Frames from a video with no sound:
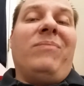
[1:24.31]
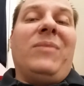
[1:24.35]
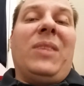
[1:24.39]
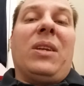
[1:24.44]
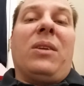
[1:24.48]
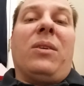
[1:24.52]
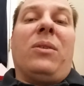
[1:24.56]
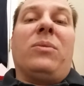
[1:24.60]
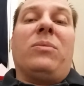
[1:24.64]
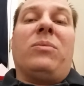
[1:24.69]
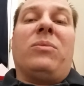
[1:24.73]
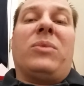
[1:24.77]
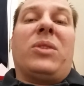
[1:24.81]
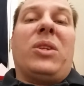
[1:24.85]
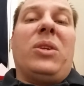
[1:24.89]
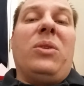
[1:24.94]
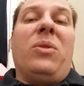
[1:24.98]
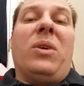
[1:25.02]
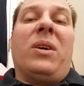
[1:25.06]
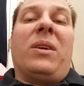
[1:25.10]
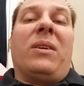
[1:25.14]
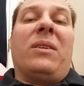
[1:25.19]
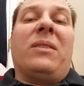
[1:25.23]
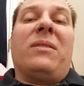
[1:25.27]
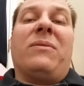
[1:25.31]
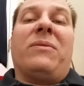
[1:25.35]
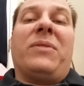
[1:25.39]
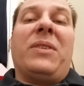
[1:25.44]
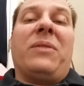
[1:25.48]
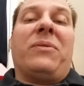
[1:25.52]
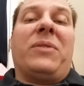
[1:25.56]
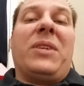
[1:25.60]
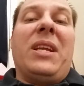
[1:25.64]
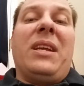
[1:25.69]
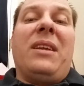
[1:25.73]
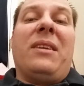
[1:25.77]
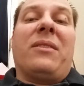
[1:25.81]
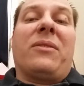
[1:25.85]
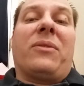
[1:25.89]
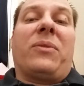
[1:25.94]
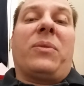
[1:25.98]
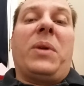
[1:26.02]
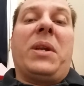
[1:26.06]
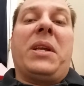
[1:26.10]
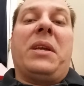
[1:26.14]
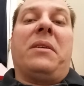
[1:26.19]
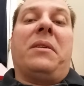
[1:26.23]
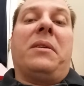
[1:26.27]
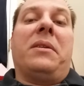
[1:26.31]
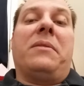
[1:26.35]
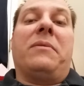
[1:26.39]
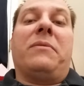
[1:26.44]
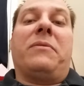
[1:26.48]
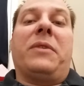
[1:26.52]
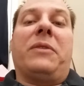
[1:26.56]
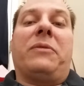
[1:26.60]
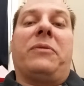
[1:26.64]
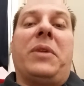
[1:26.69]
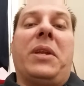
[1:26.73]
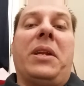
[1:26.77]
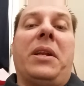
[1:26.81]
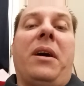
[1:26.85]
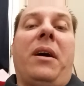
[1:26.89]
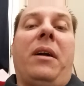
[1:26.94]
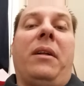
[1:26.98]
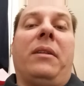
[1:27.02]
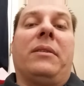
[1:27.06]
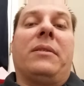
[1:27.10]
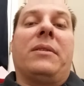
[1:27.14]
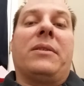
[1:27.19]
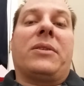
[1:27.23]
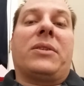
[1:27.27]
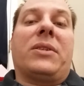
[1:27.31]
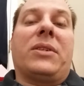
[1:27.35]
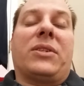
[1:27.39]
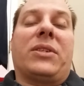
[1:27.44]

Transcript: you know 250 to 350 dollars